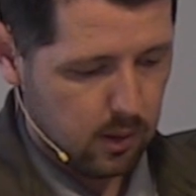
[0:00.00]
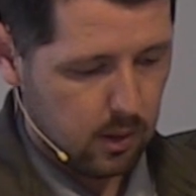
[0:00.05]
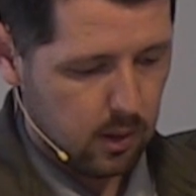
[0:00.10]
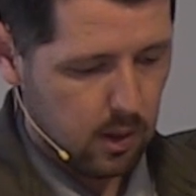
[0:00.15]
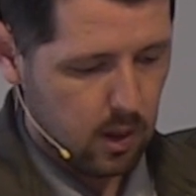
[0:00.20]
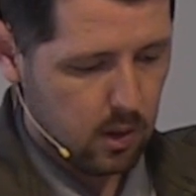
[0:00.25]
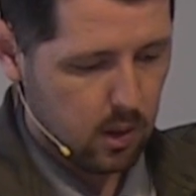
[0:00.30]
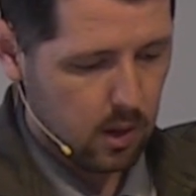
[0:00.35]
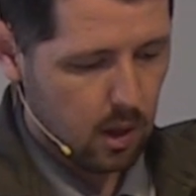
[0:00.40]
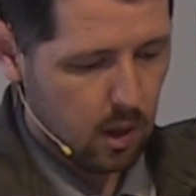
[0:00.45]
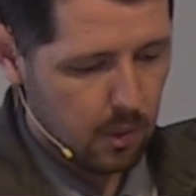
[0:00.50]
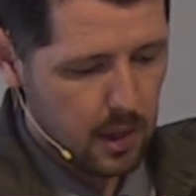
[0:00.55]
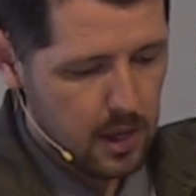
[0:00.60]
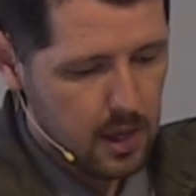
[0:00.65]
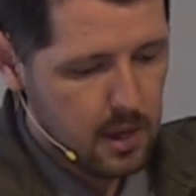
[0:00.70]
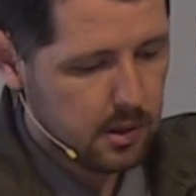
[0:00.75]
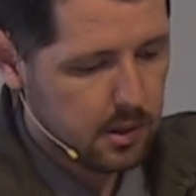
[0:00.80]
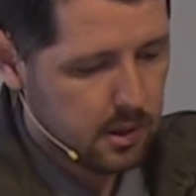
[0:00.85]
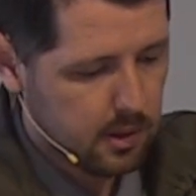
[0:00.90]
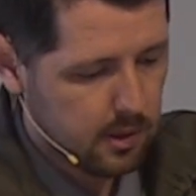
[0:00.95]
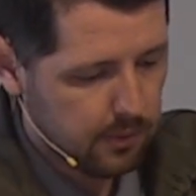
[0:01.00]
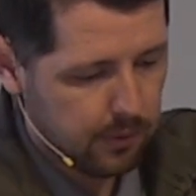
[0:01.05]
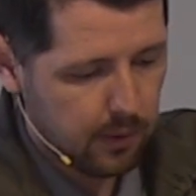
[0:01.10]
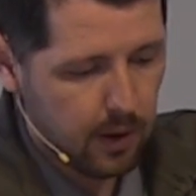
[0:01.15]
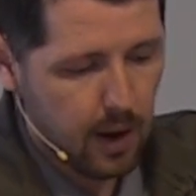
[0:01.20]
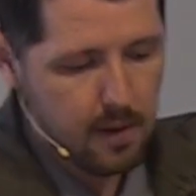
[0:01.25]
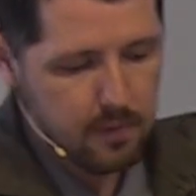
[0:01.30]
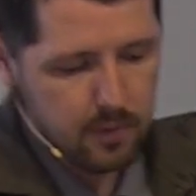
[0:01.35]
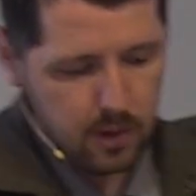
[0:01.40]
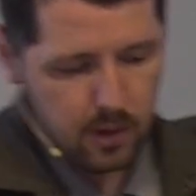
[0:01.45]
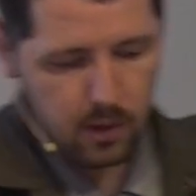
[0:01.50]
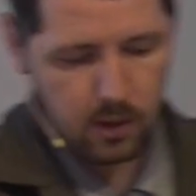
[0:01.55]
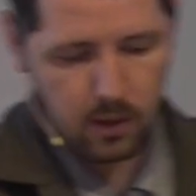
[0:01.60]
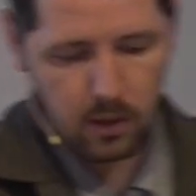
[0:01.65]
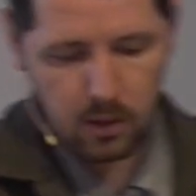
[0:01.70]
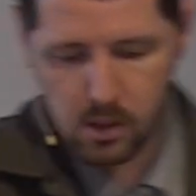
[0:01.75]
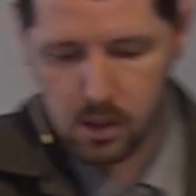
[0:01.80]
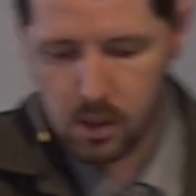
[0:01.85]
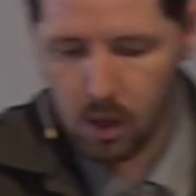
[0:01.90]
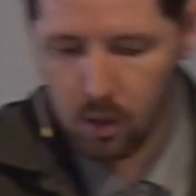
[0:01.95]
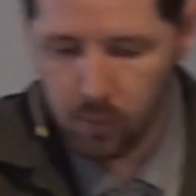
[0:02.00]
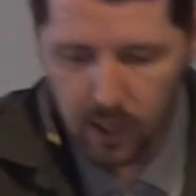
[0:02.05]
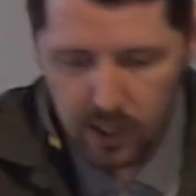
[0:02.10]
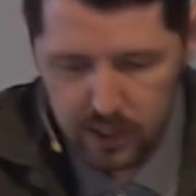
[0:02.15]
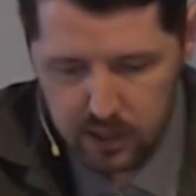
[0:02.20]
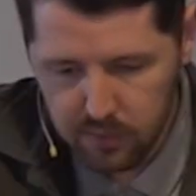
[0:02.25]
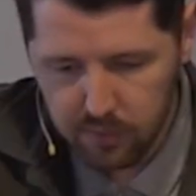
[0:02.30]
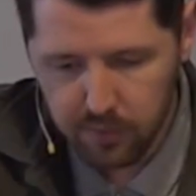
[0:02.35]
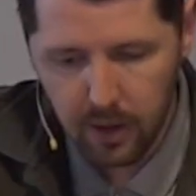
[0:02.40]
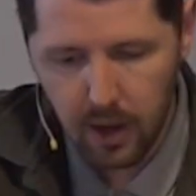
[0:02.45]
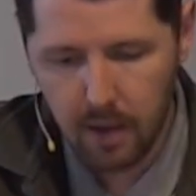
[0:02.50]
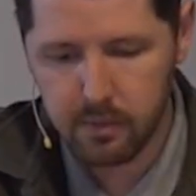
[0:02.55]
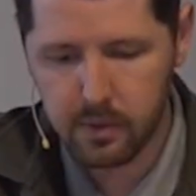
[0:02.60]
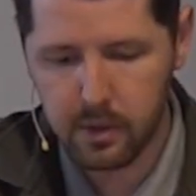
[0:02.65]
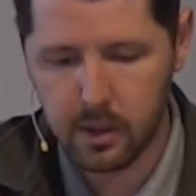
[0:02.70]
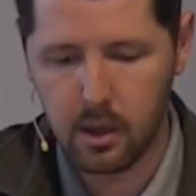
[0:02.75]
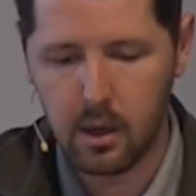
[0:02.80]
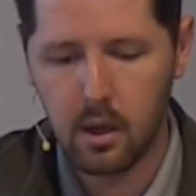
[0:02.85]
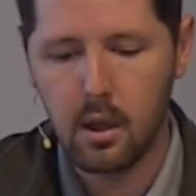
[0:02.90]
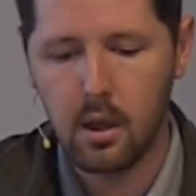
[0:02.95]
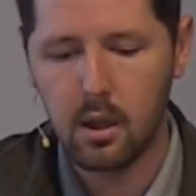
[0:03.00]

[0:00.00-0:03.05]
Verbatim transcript: You could go east forever. You could go west forever.